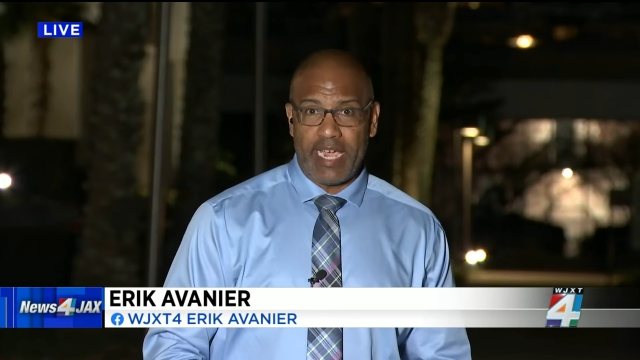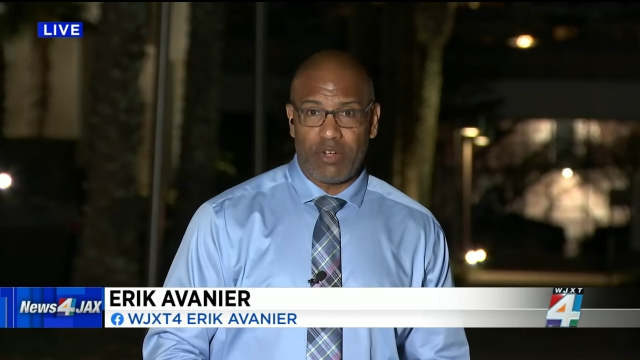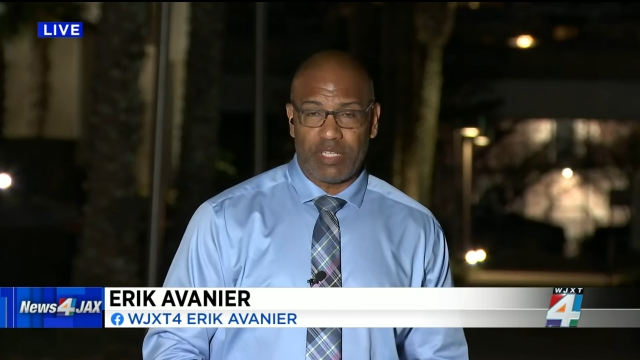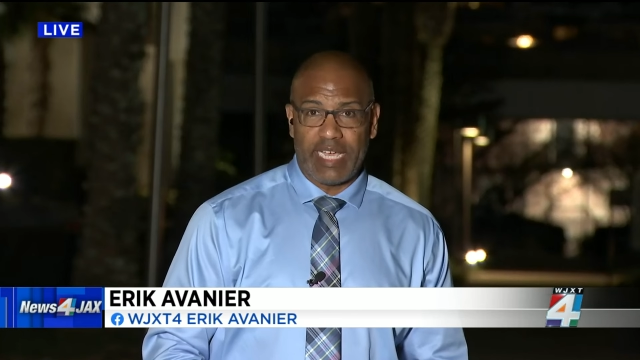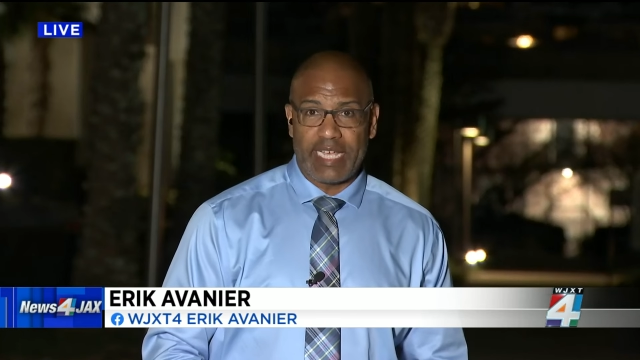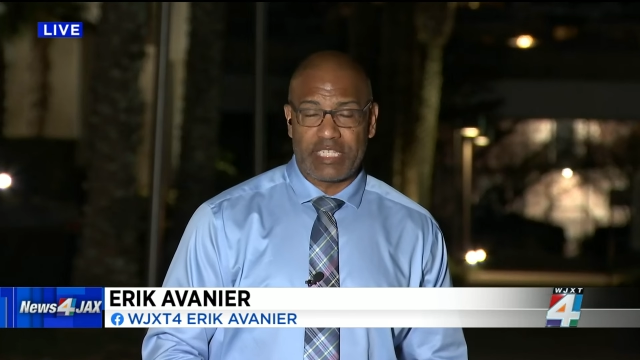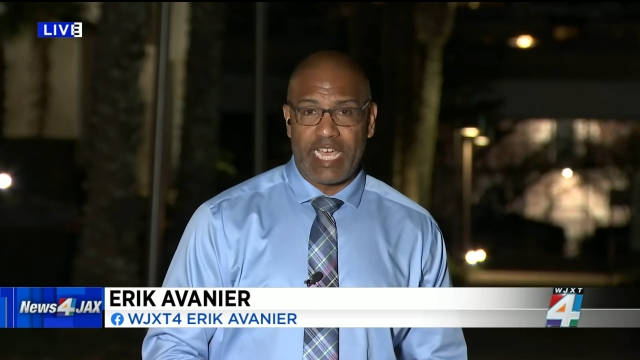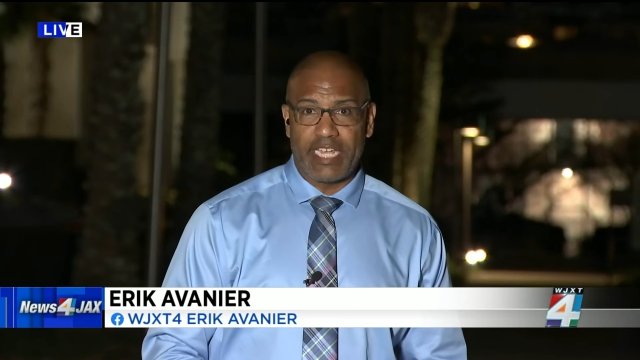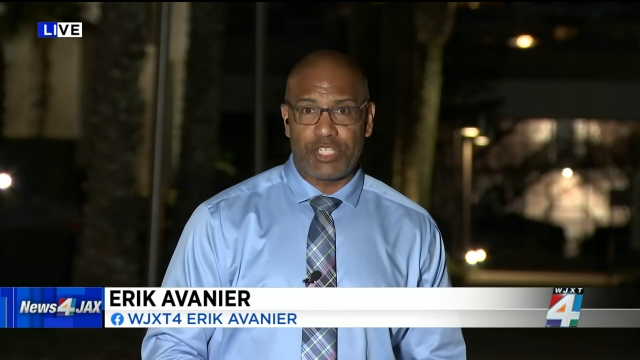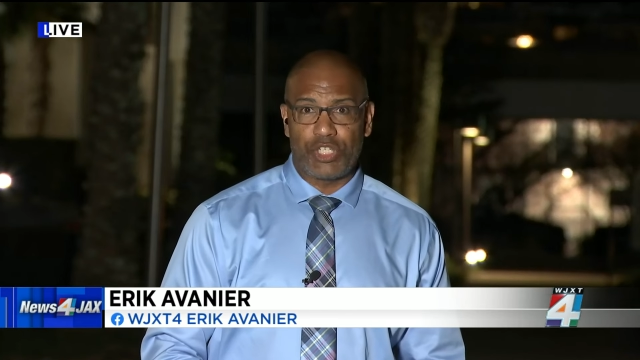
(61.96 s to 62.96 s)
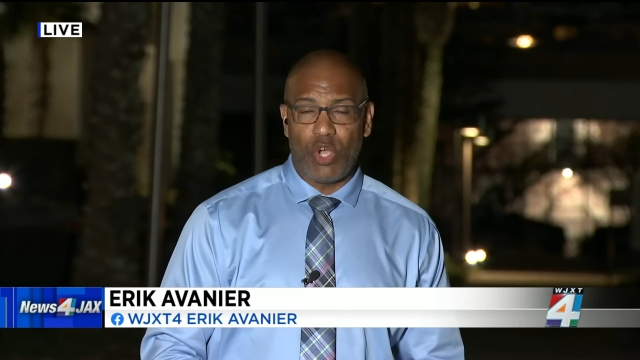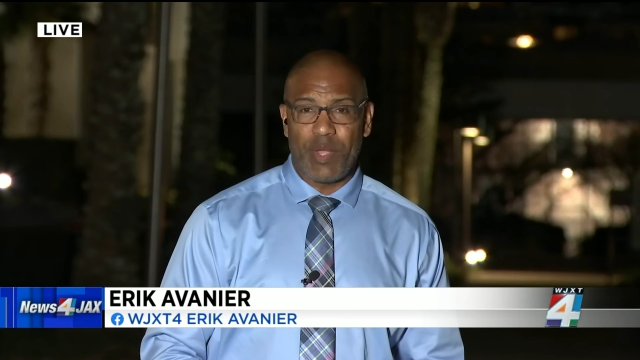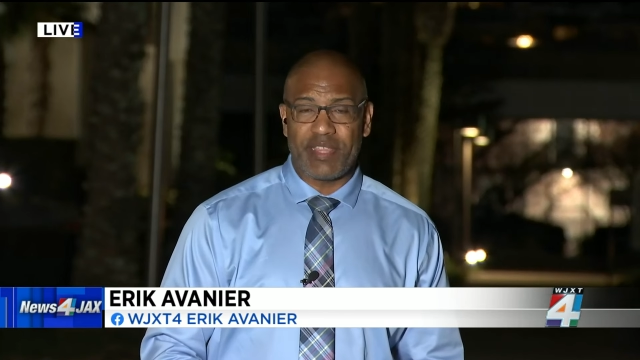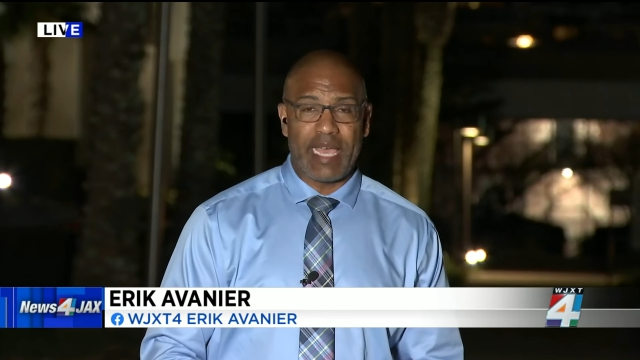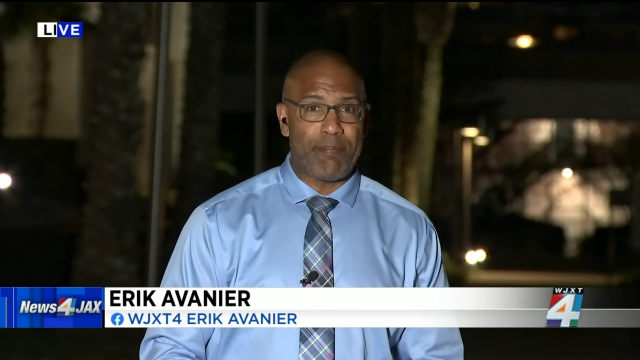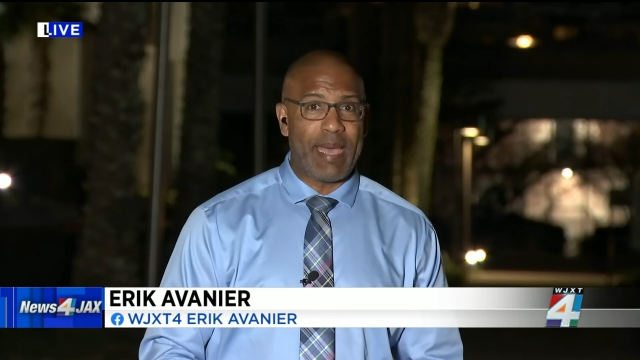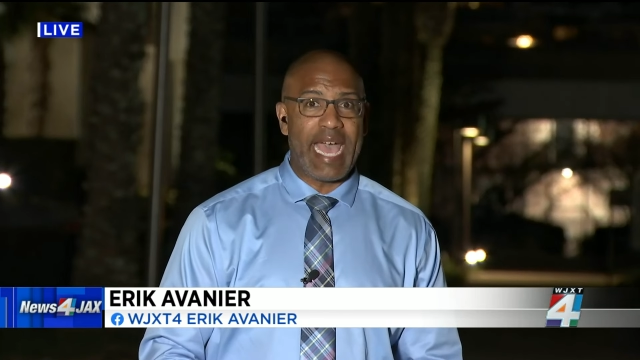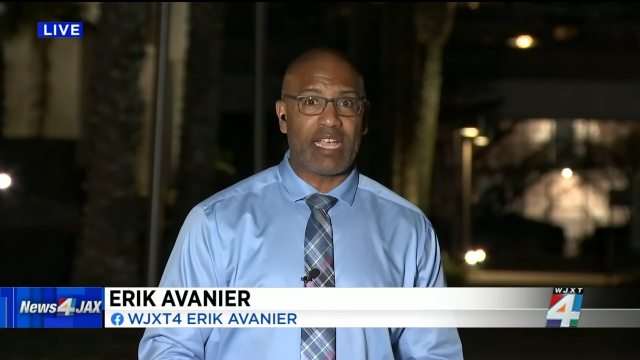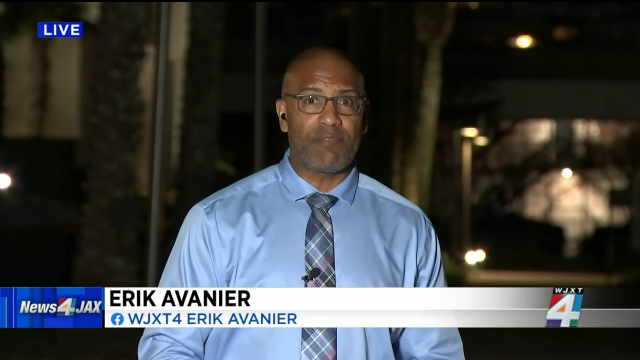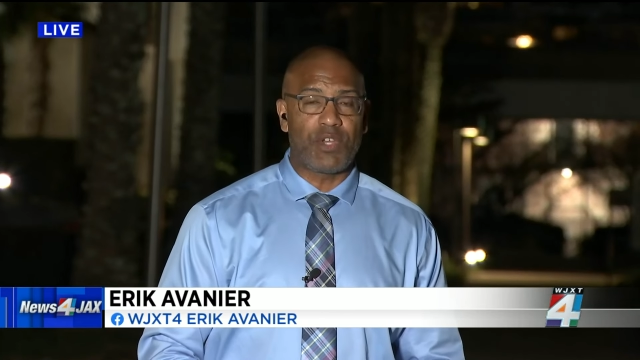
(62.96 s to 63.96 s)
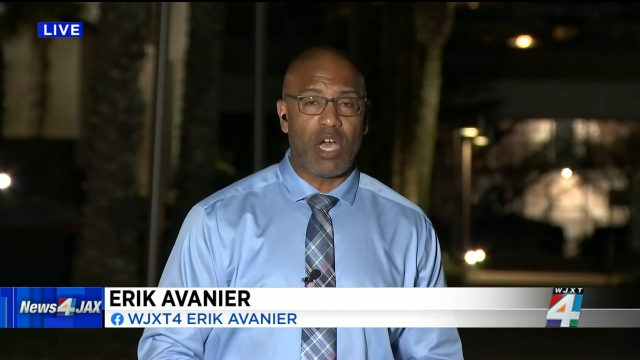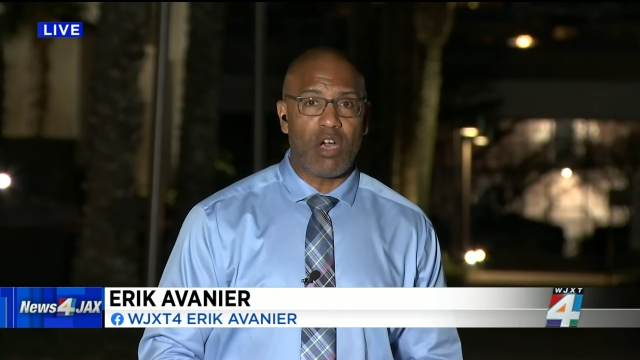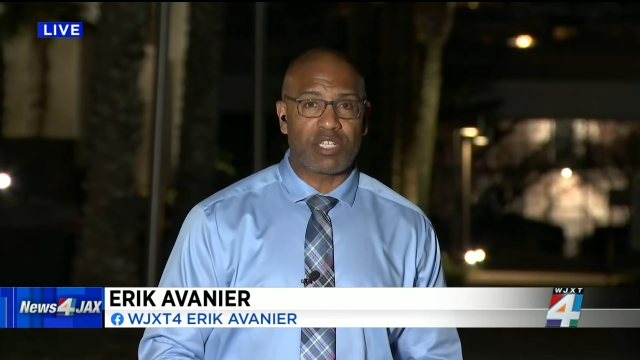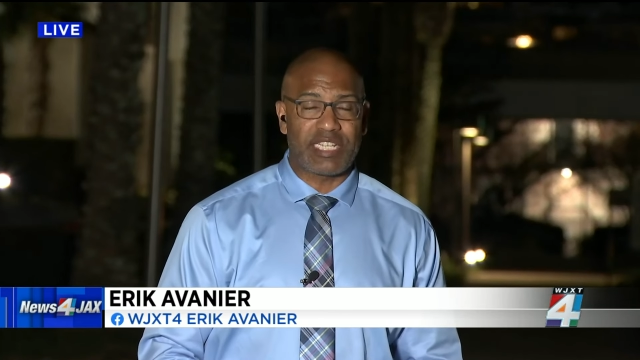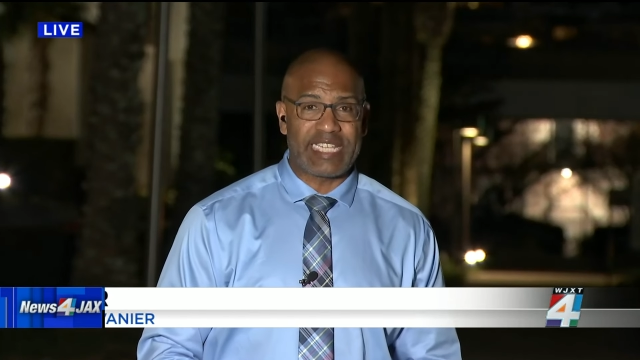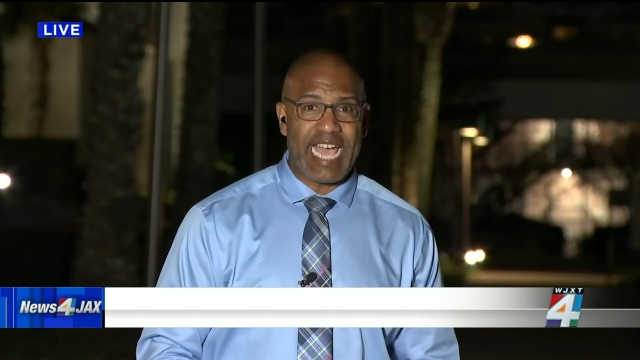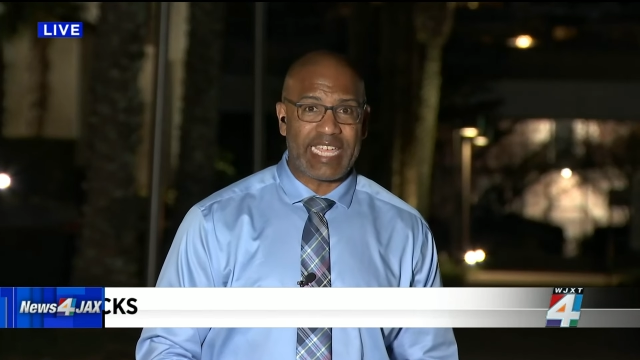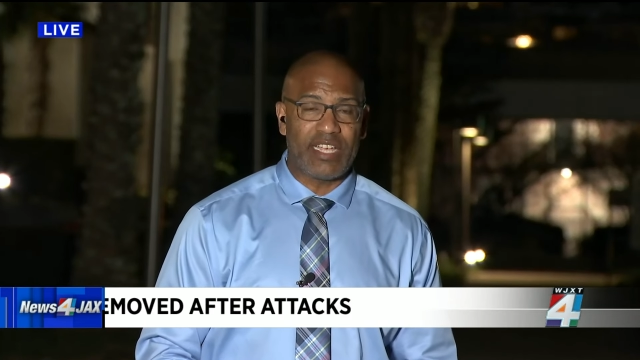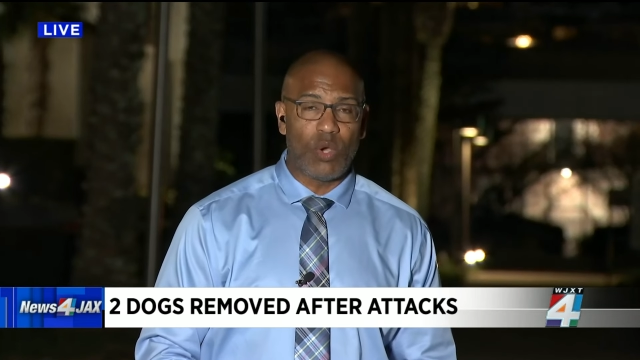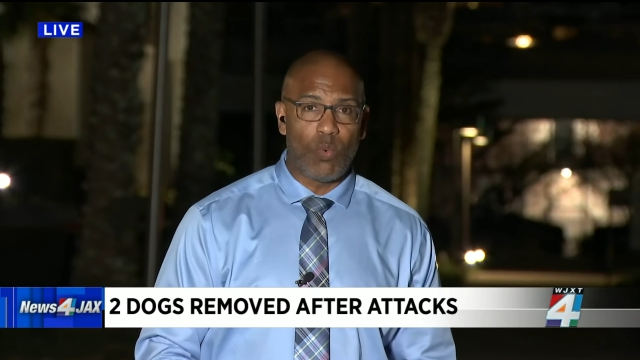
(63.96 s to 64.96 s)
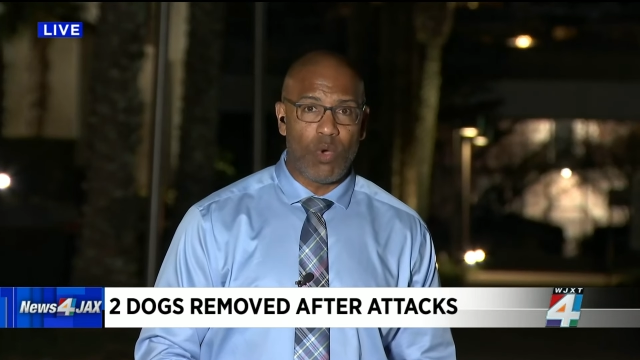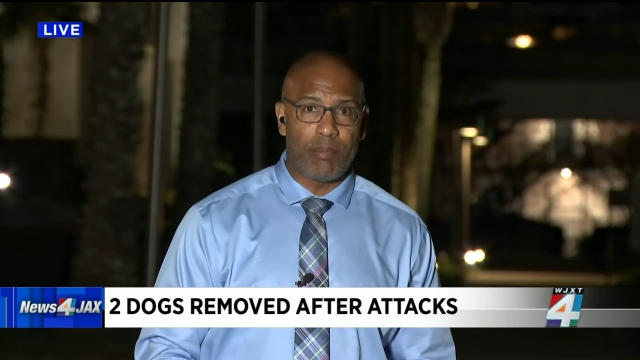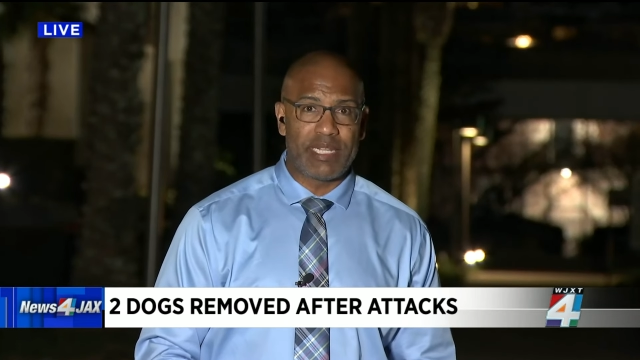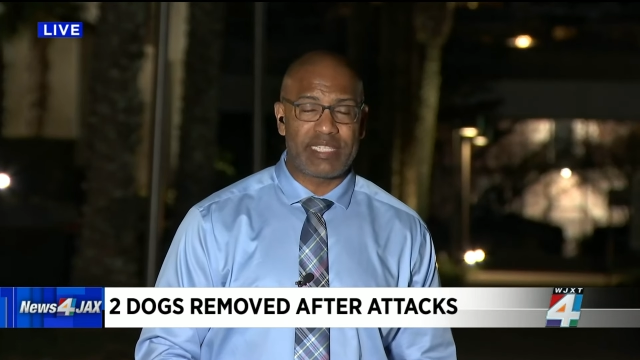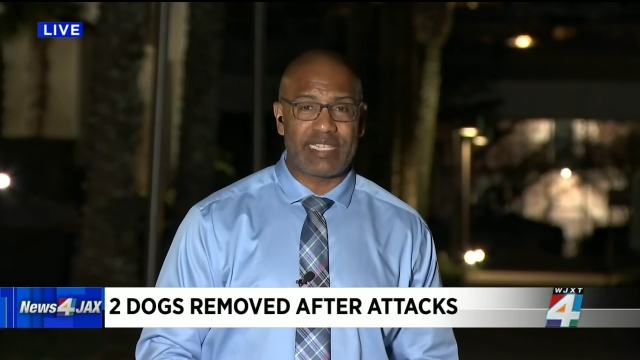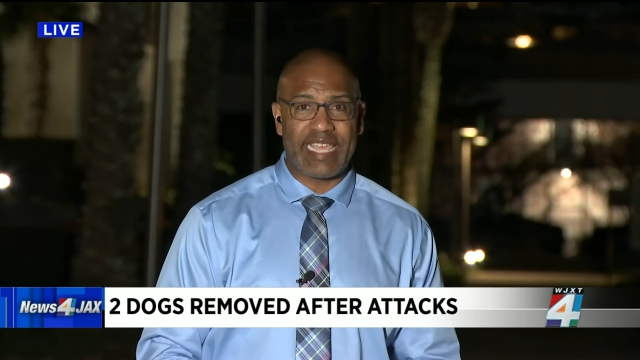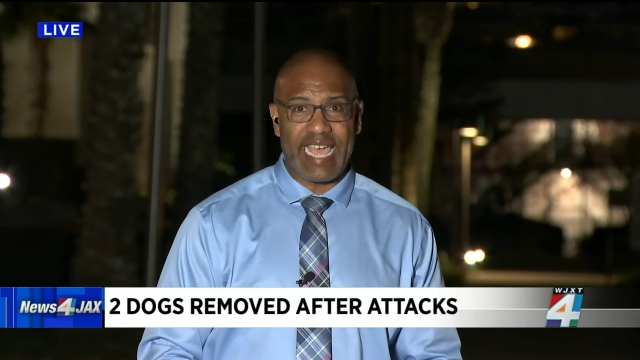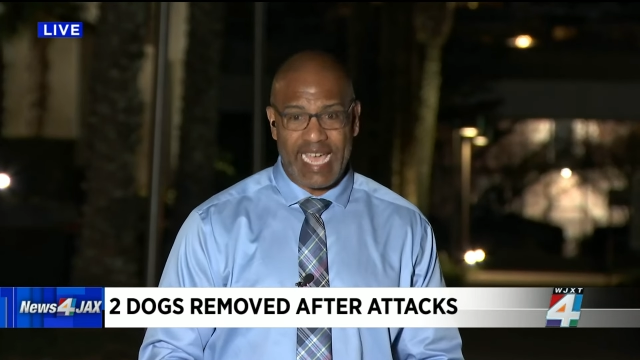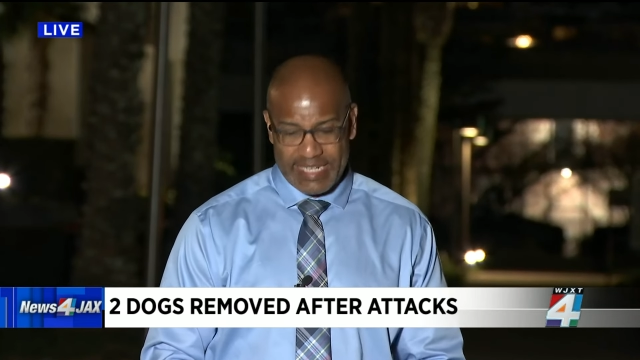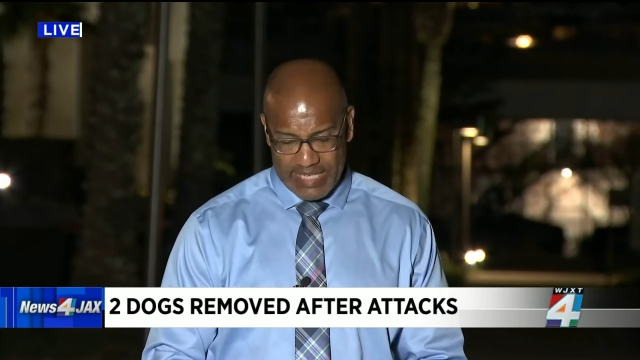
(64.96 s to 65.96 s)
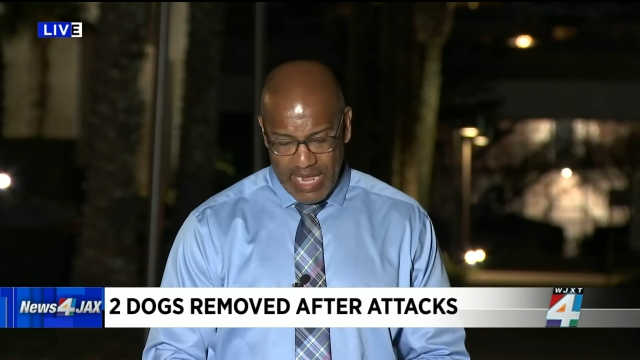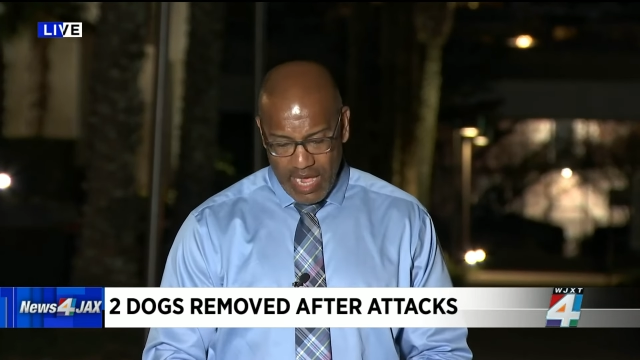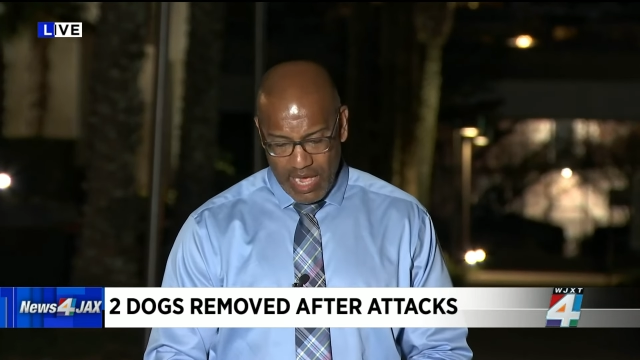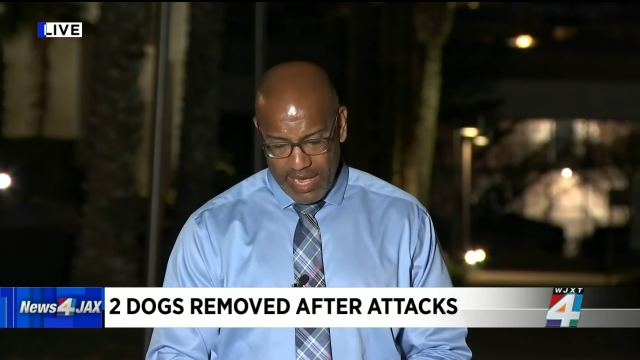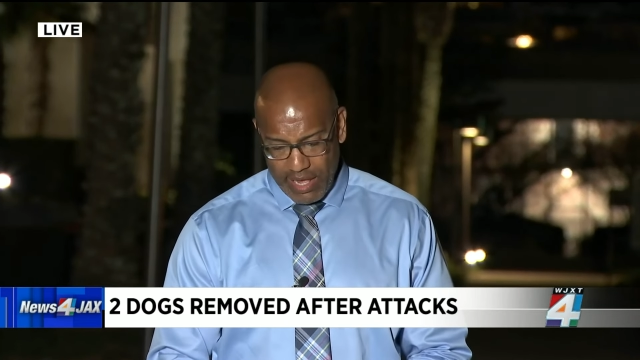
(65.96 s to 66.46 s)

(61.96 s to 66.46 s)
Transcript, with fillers: aired last night showing that pack of dogs attacking a woman's cats uh,